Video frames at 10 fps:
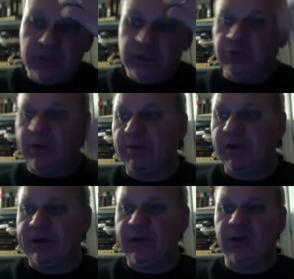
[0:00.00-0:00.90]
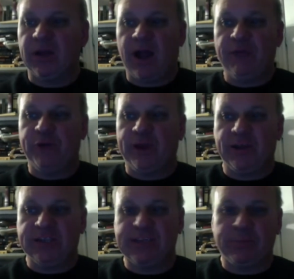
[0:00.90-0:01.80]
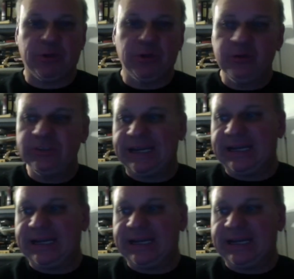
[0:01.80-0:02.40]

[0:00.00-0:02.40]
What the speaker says: to rambleonradio.com for all your Led Zeppelin news.